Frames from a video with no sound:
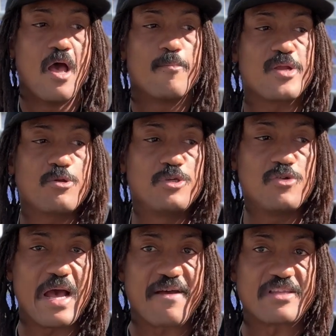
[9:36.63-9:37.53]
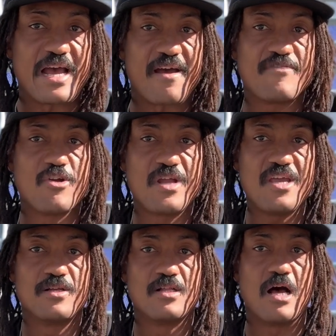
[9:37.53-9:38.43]
but you do have to have your
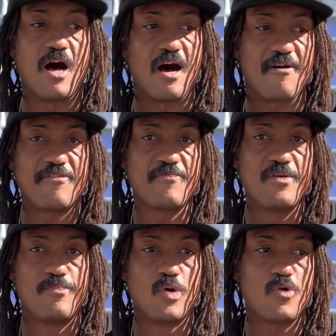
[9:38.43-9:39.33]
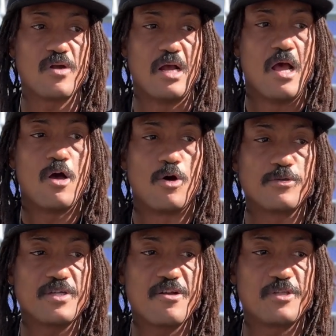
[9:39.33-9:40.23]
heel off of the board,
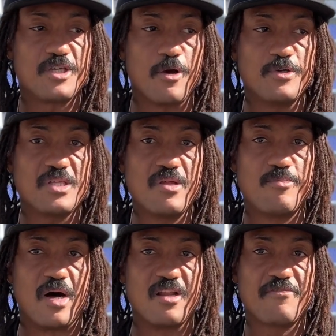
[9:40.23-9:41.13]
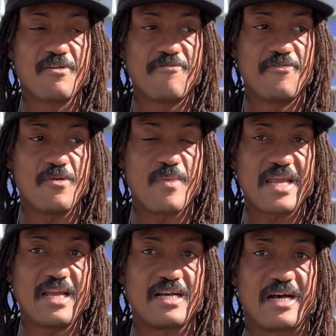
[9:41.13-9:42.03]
only your toes and the ball of your foot
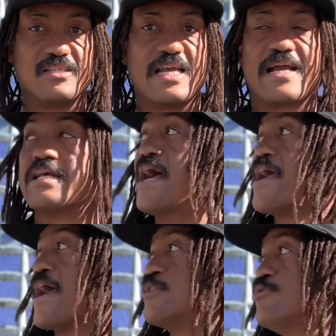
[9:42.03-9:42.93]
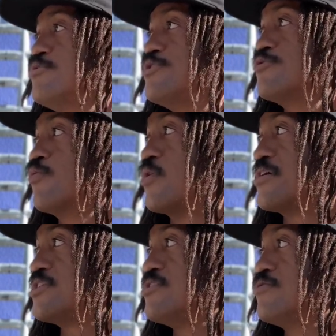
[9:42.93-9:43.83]
making contact, and you do
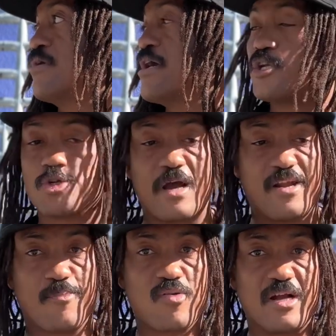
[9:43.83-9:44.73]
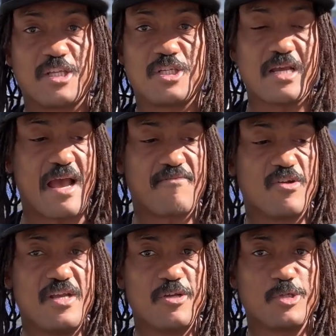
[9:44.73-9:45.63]
want to try to have
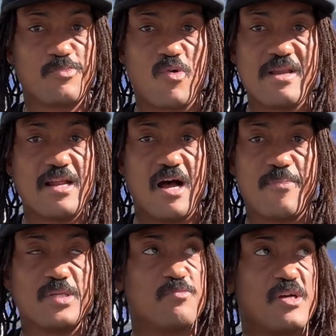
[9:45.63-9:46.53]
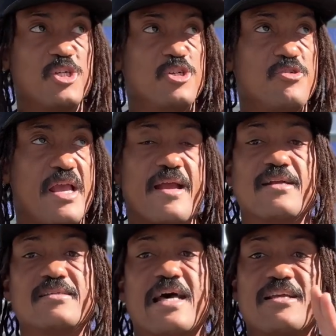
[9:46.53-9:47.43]
your heels pointed up as much as you can,
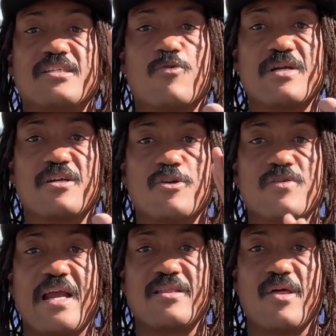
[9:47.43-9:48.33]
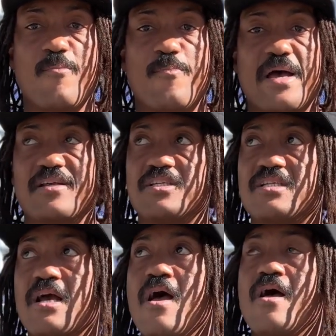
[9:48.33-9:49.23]
because that is going to create the
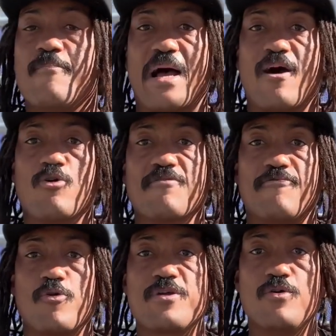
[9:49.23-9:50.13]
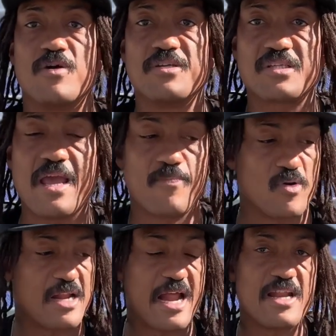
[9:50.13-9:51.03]
best power for you on a
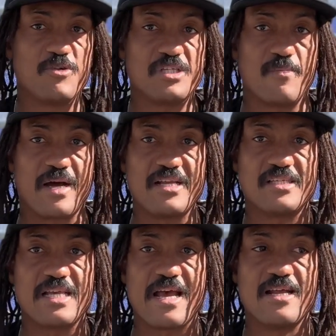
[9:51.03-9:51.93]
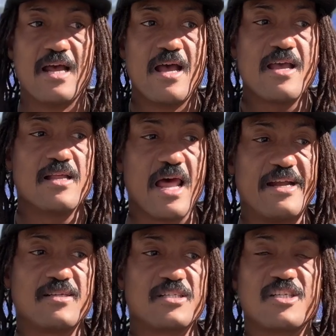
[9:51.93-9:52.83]
skateboard. And I know somebody said,
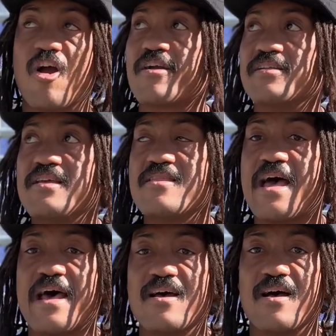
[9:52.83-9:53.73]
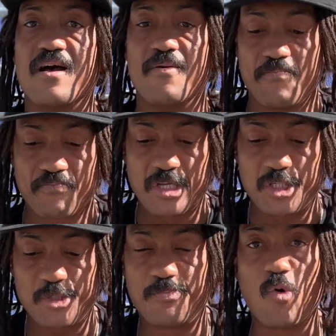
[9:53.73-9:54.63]
like, snarkily that
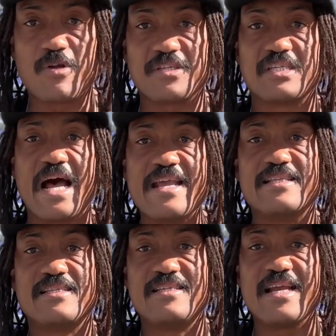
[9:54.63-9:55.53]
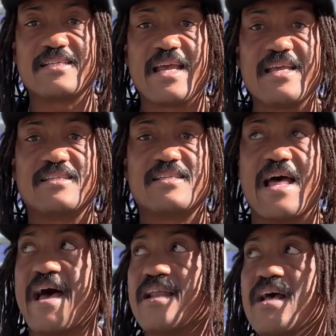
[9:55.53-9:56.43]
sports science dictates
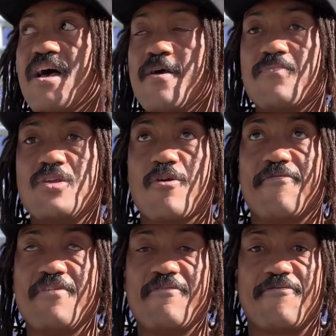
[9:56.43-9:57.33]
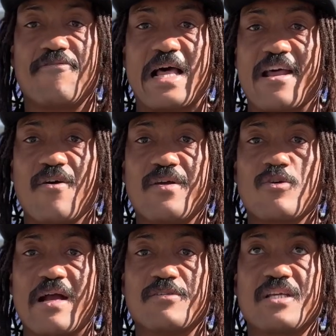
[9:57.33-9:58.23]
that your feet flat on the
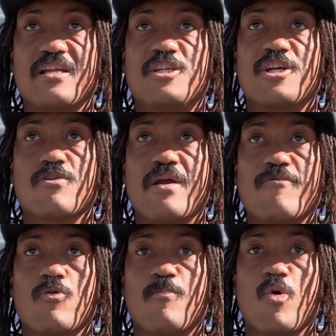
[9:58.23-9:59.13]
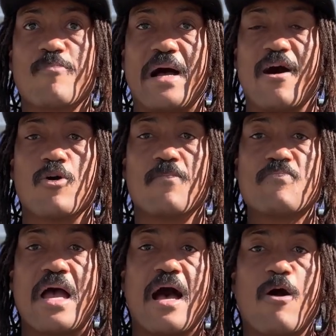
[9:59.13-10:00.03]
ground is going to generate more power,
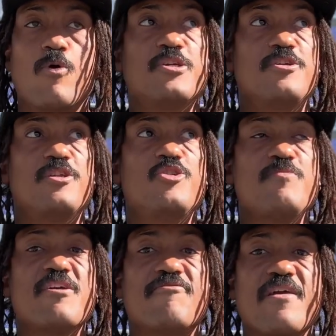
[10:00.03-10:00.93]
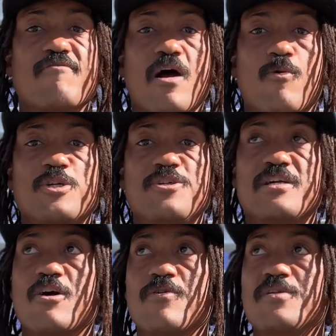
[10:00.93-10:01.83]
I want you to do me a favor. I want you to
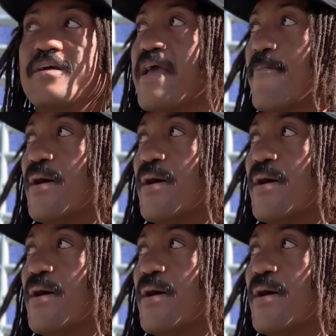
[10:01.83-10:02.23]
go look at